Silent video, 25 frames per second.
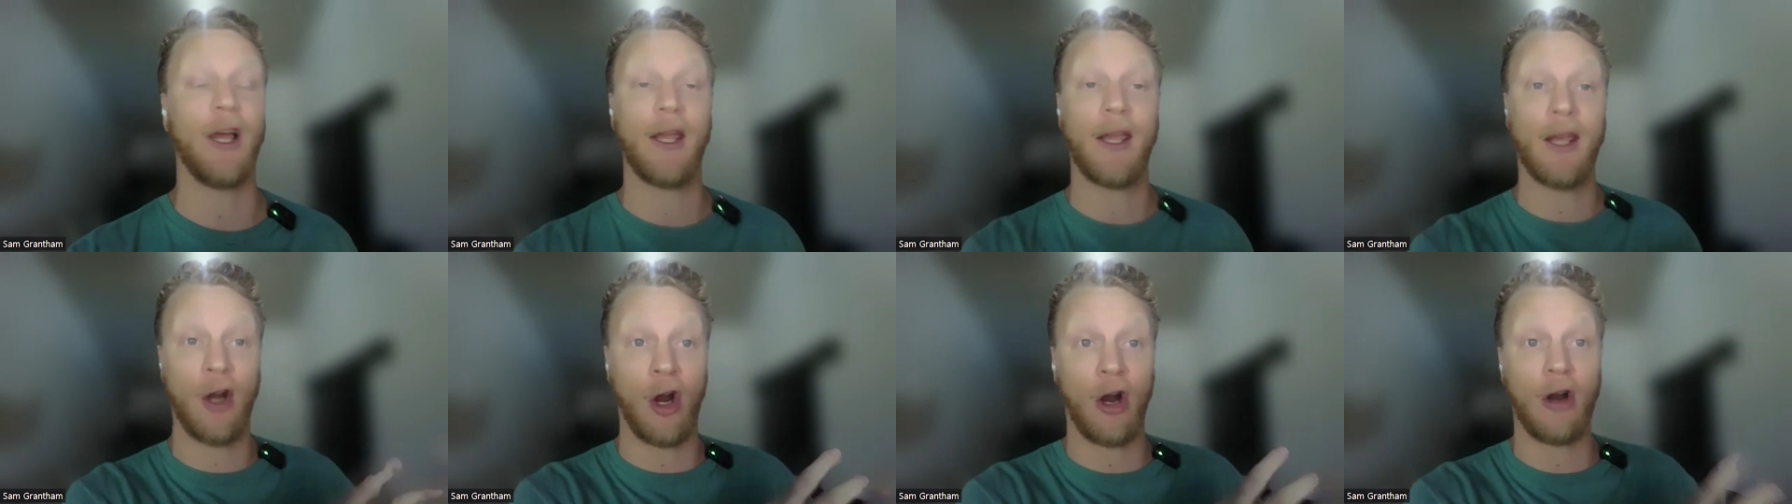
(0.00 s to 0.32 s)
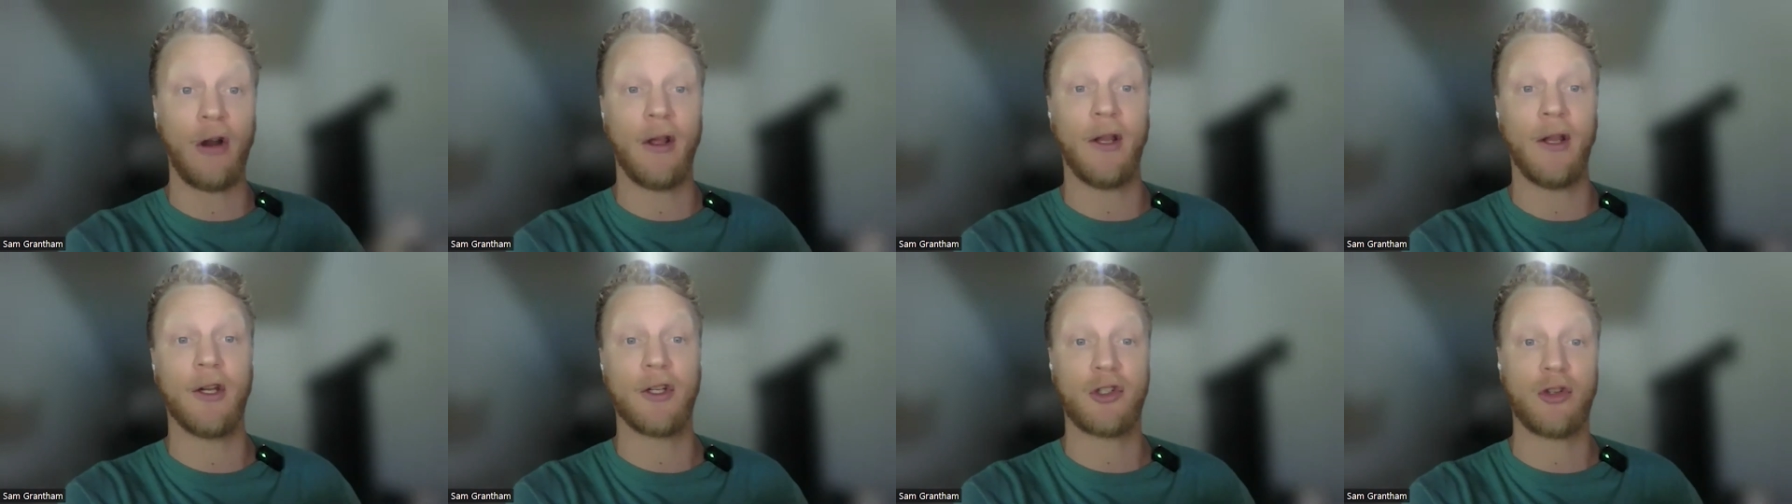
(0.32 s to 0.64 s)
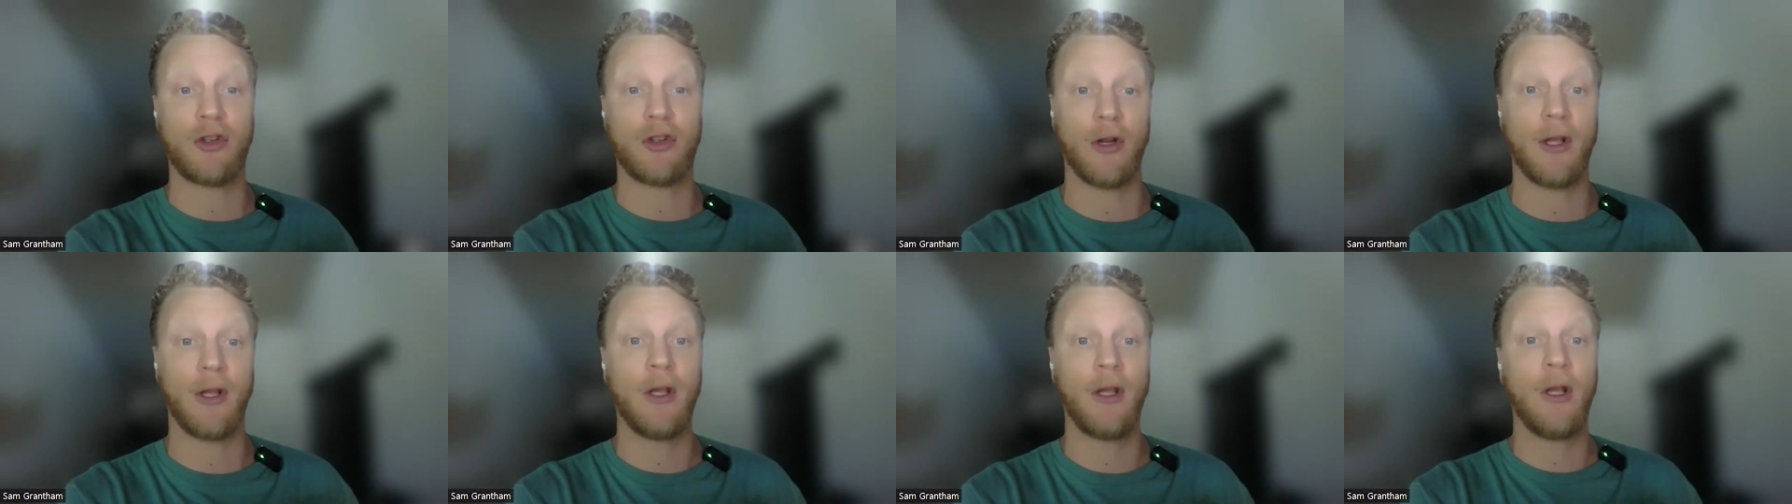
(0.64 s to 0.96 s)
In our
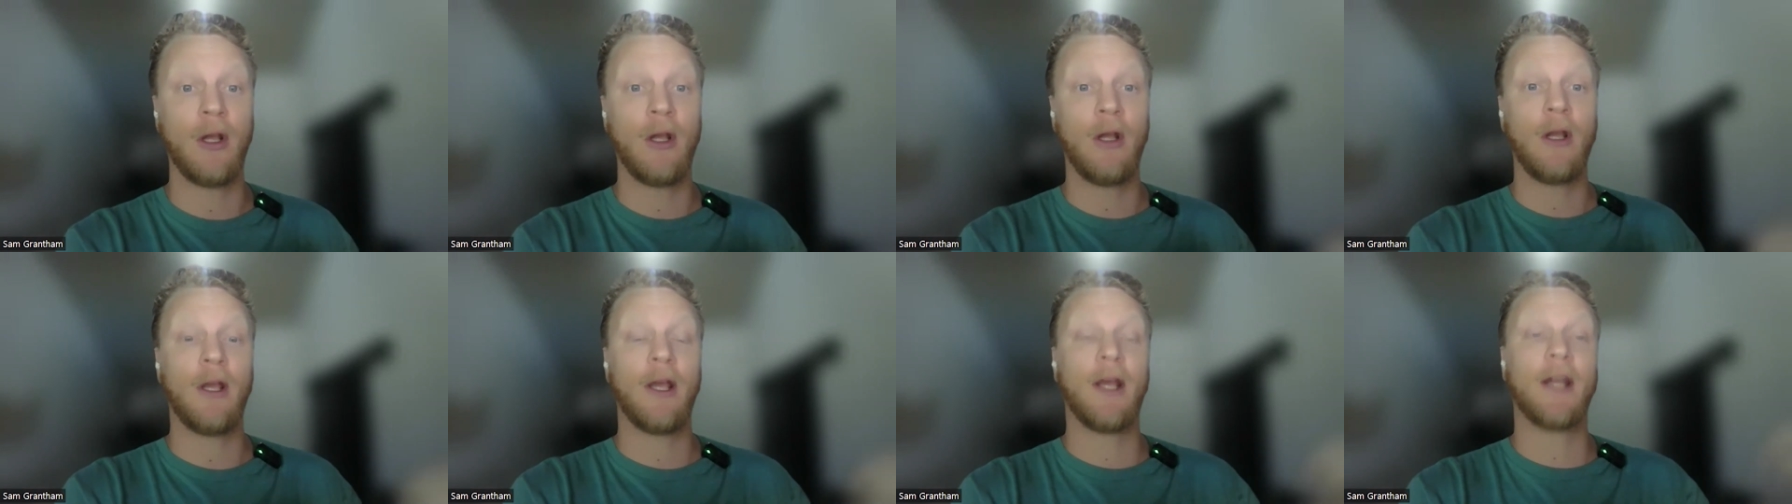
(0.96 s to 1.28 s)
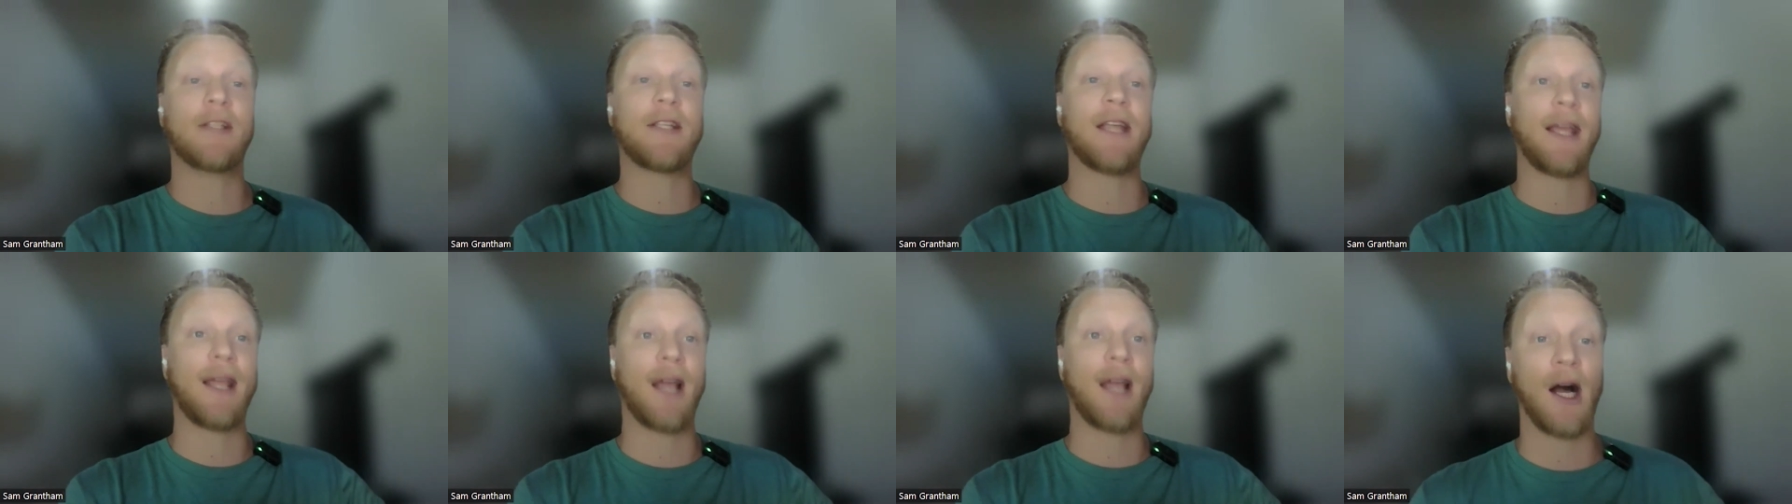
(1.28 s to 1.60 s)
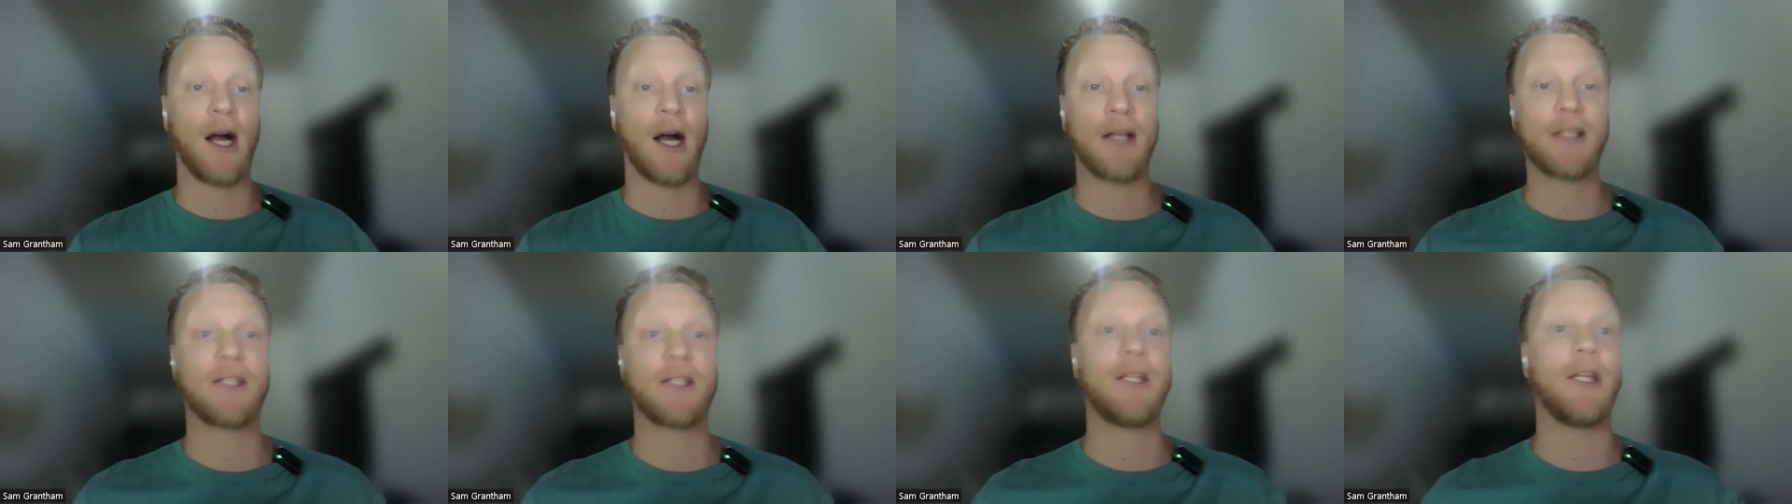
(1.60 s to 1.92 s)
industry, it is a
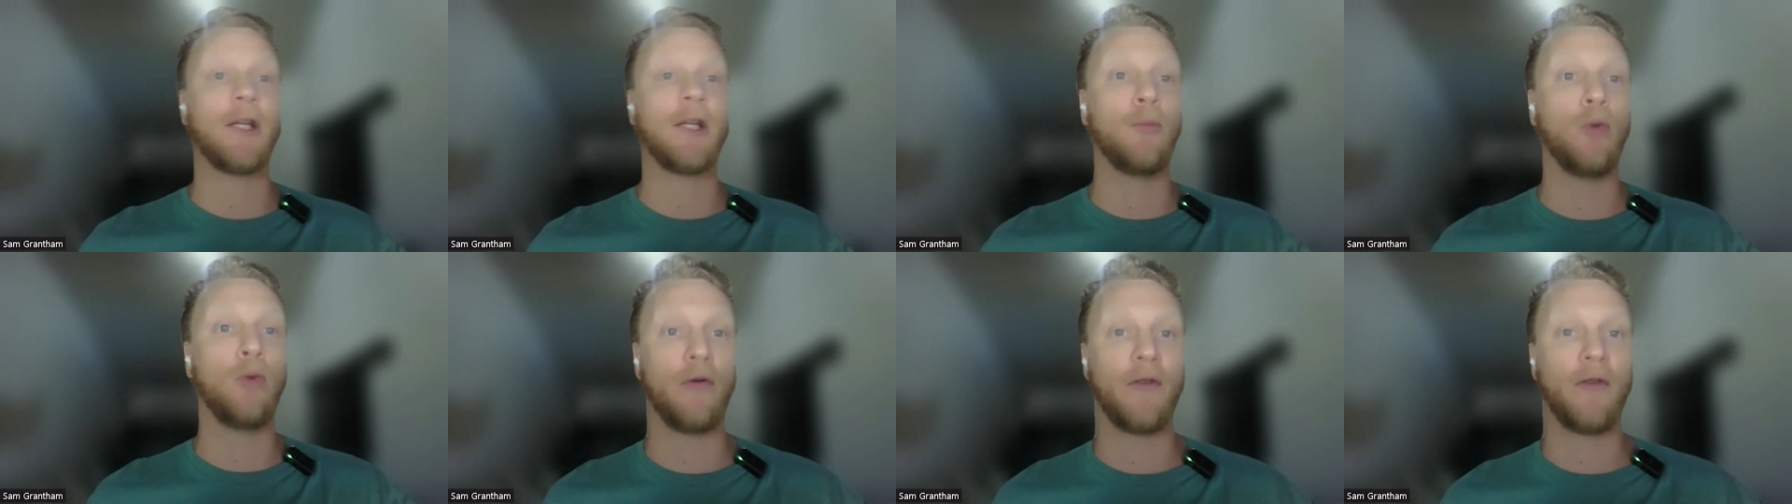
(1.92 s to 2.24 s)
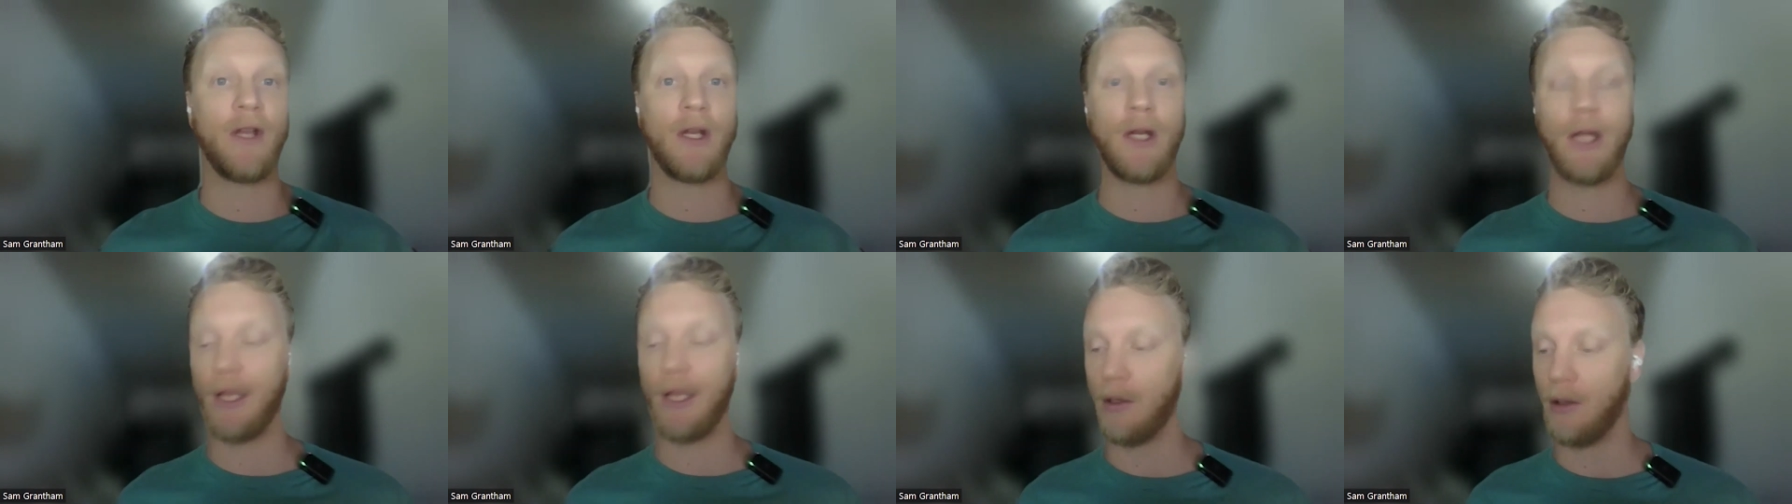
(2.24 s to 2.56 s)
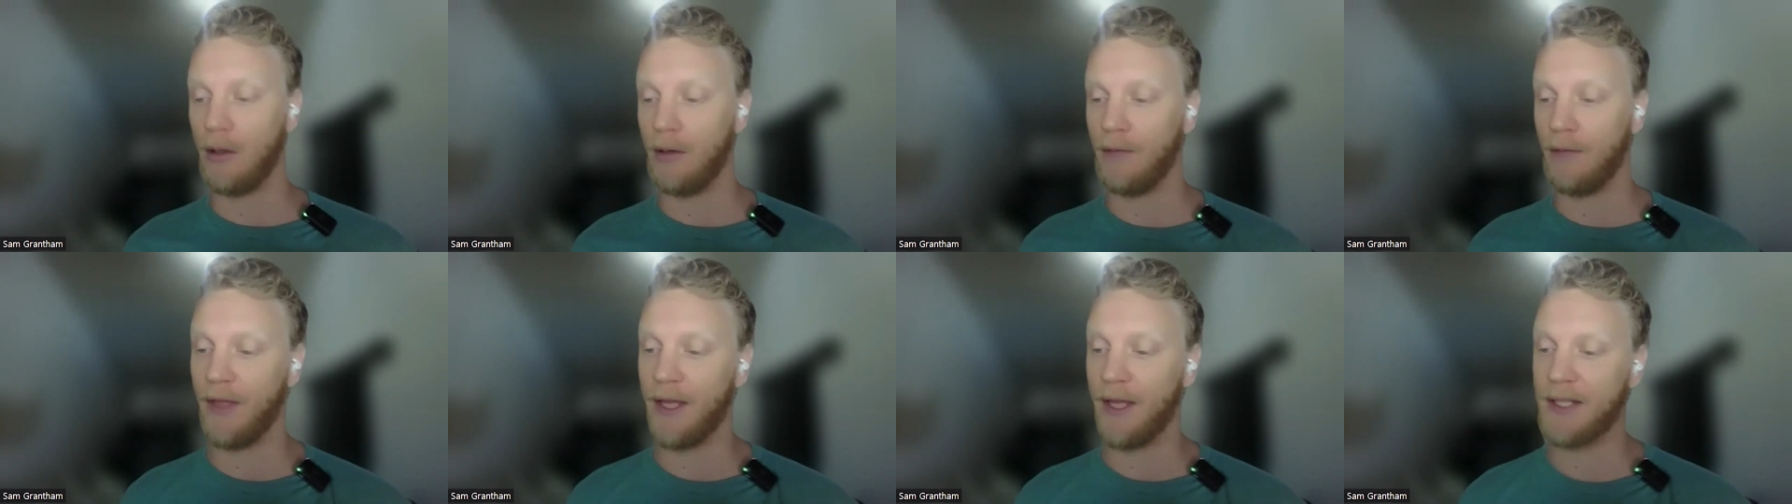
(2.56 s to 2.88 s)
constant moving
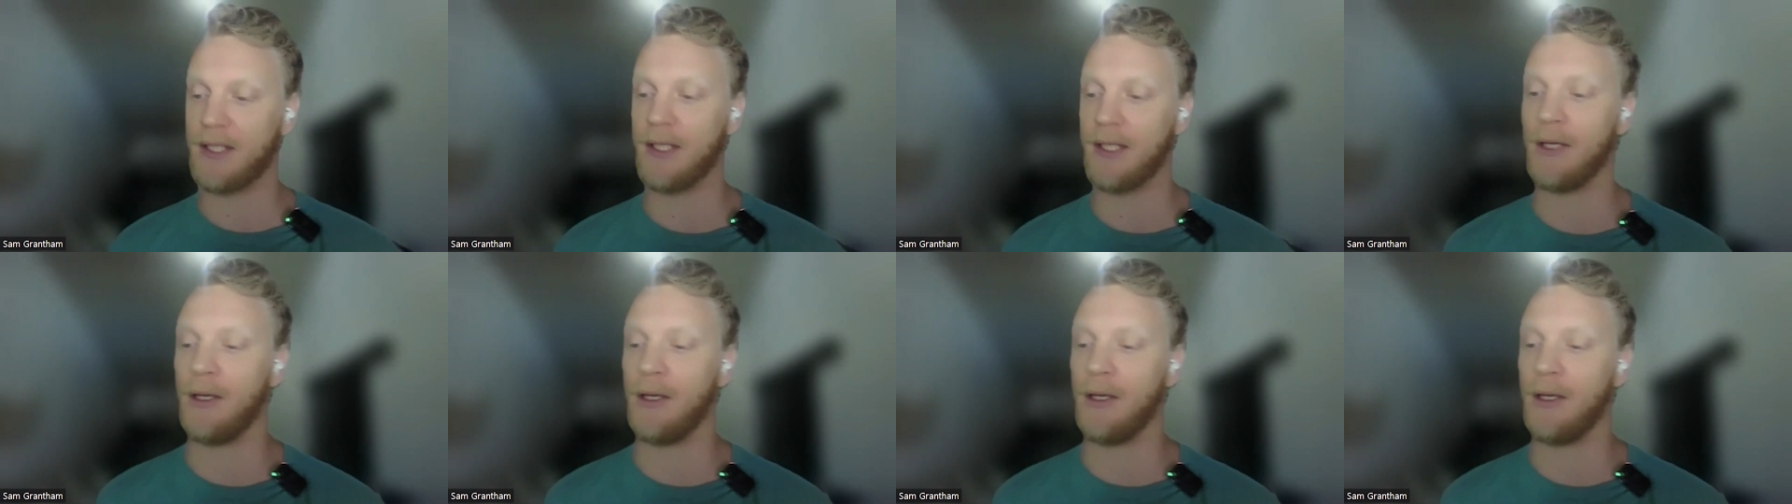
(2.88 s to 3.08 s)
needle of this.